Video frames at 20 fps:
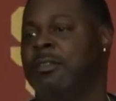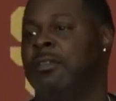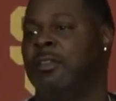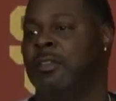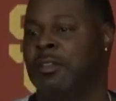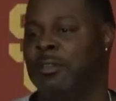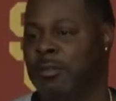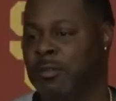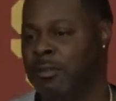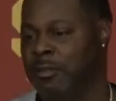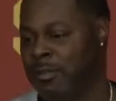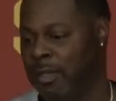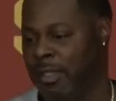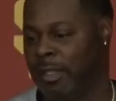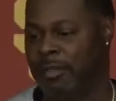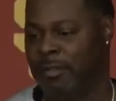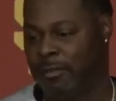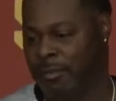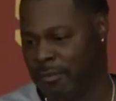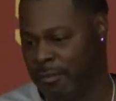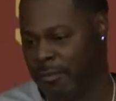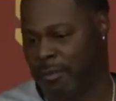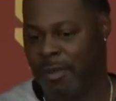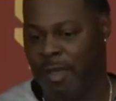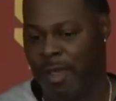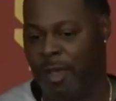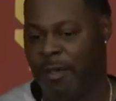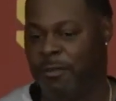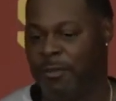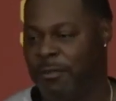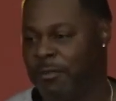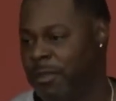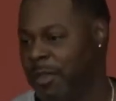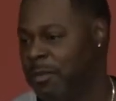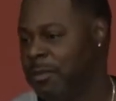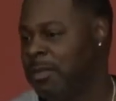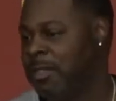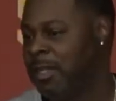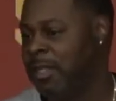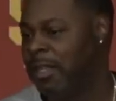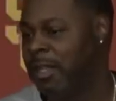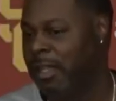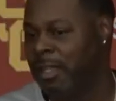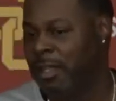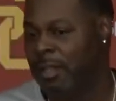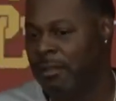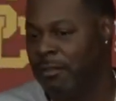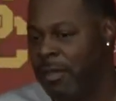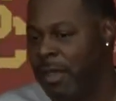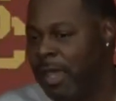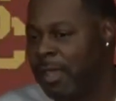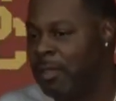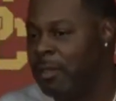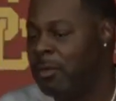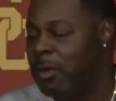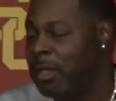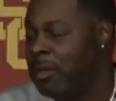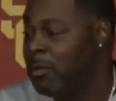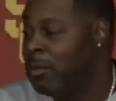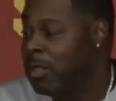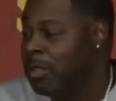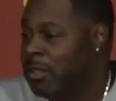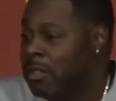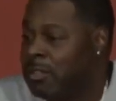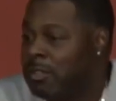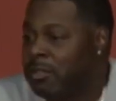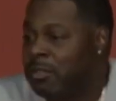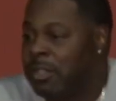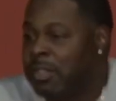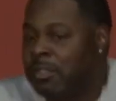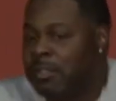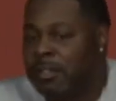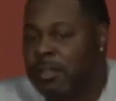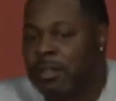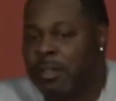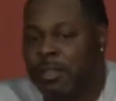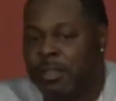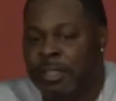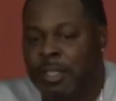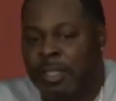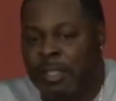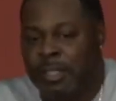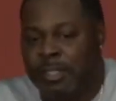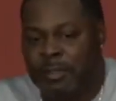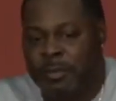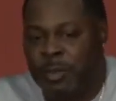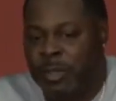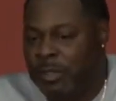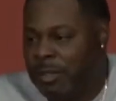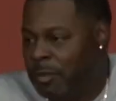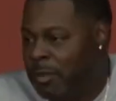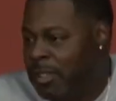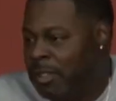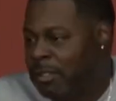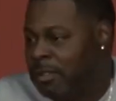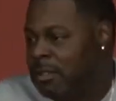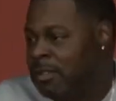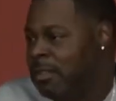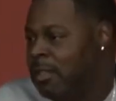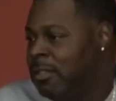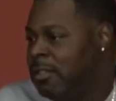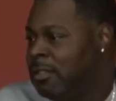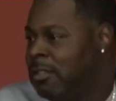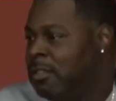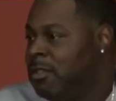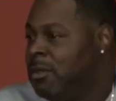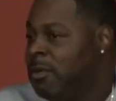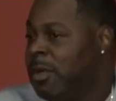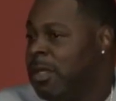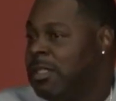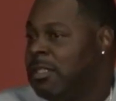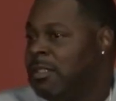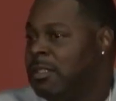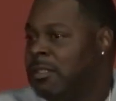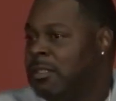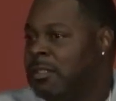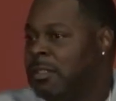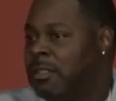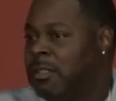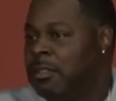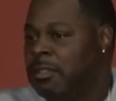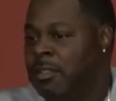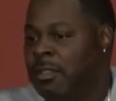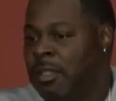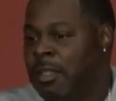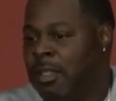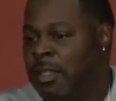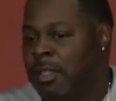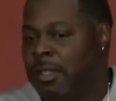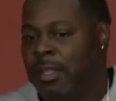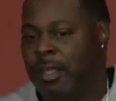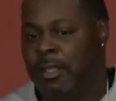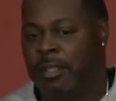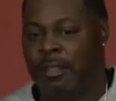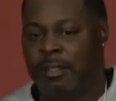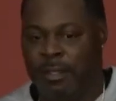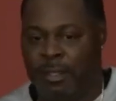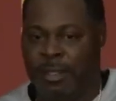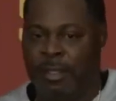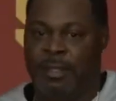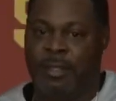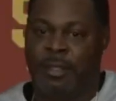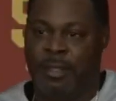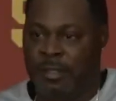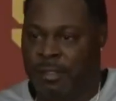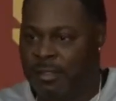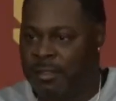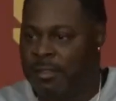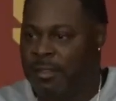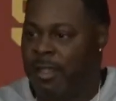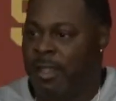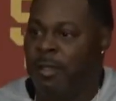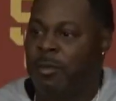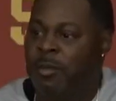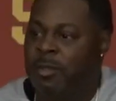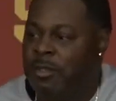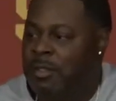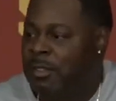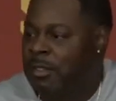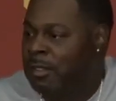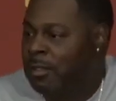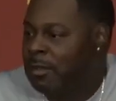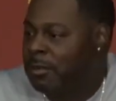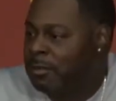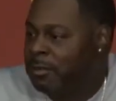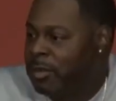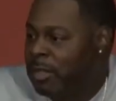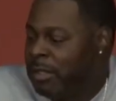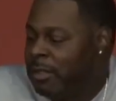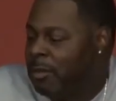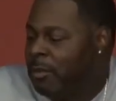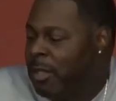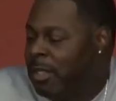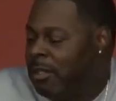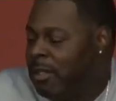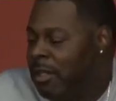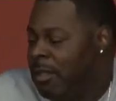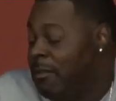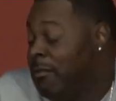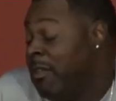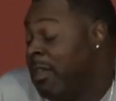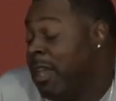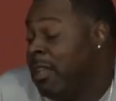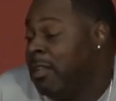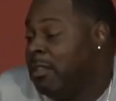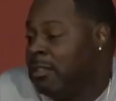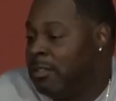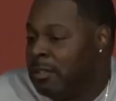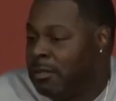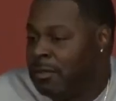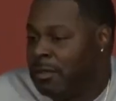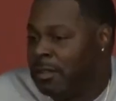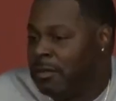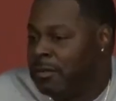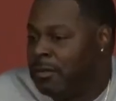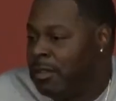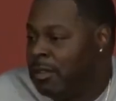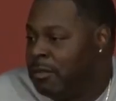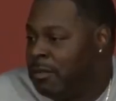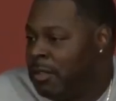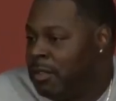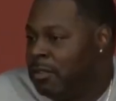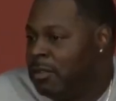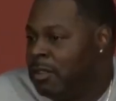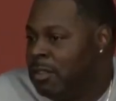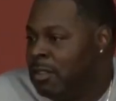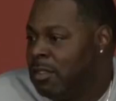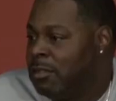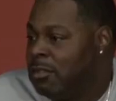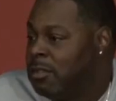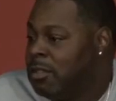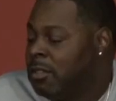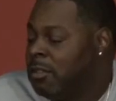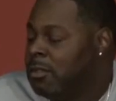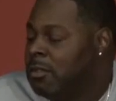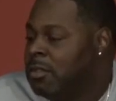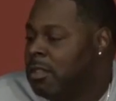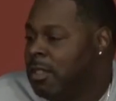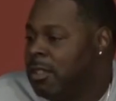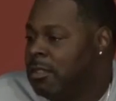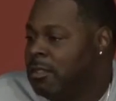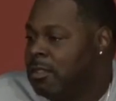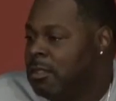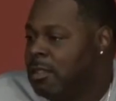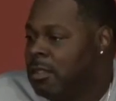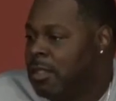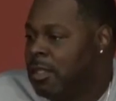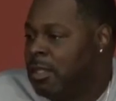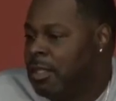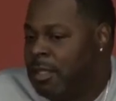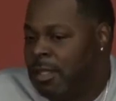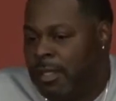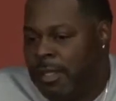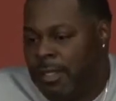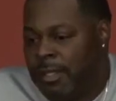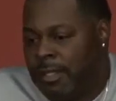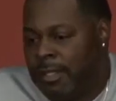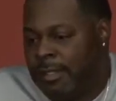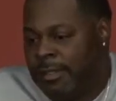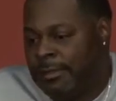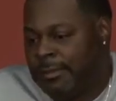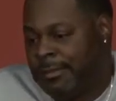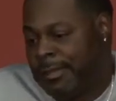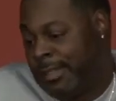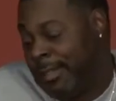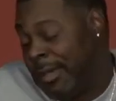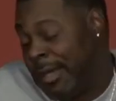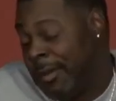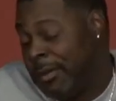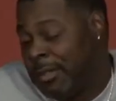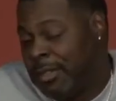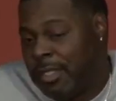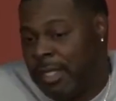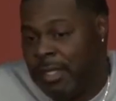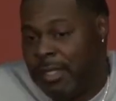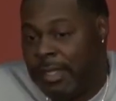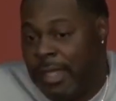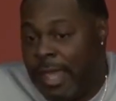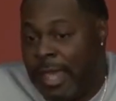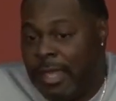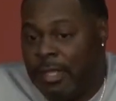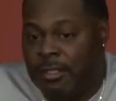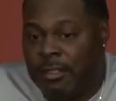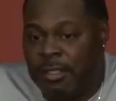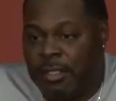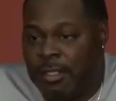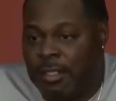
you know, in off of film study and evaluating what their strengths are, is put them in situations and that is able to put them at the advantage of using those skill sets. So I would say that